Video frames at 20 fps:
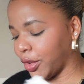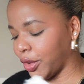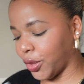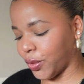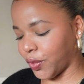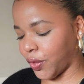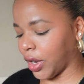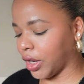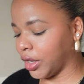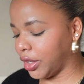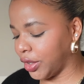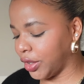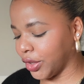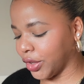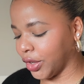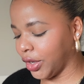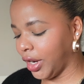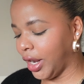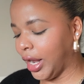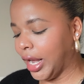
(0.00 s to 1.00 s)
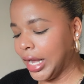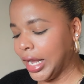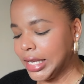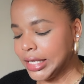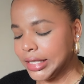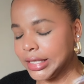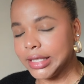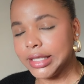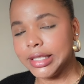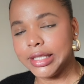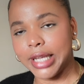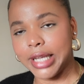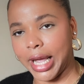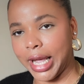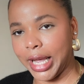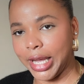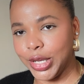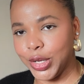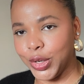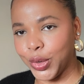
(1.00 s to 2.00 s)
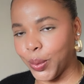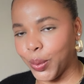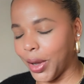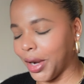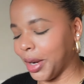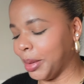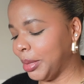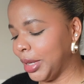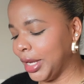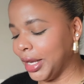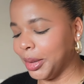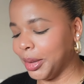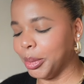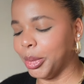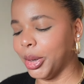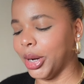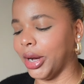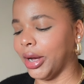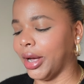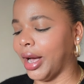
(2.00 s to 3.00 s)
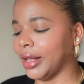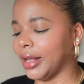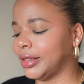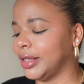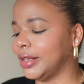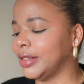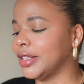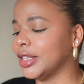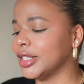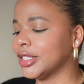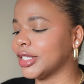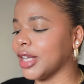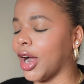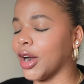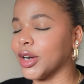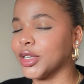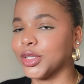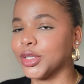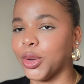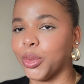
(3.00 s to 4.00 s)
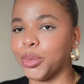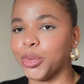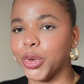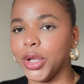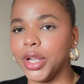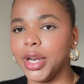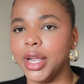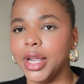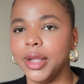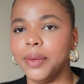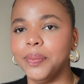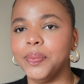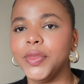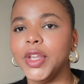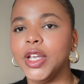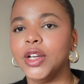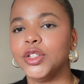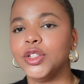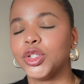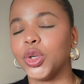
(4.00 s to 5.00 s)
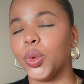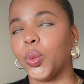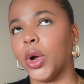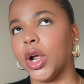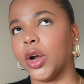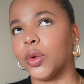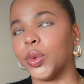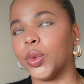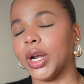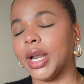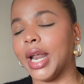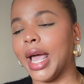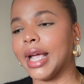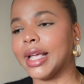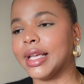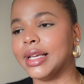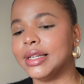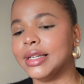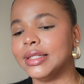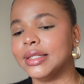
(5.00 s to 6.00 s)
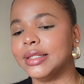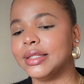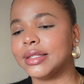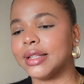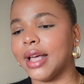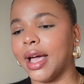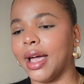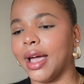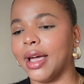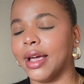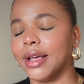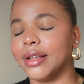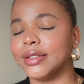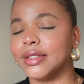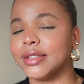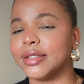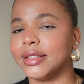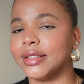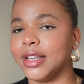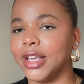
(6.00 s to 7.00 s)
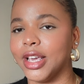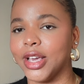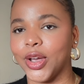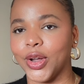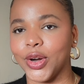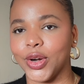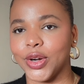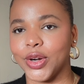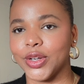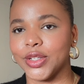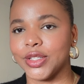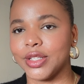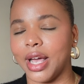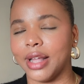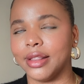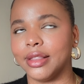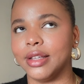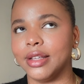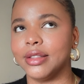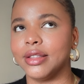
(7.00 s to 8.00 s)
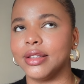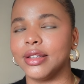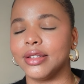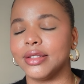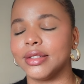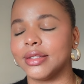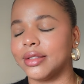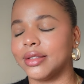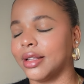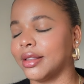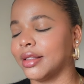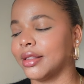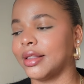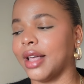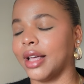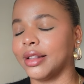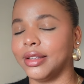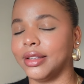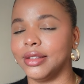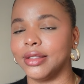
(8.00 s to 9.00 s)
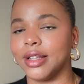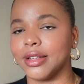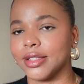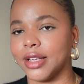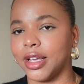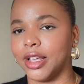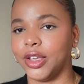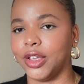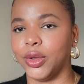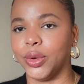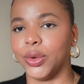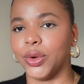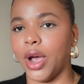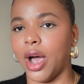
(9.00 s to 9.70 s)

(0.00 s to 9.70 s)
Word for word: on a regular day, you know what I mean? But I think these are so pretty to wear with leggings and sneakers. I think that's a cute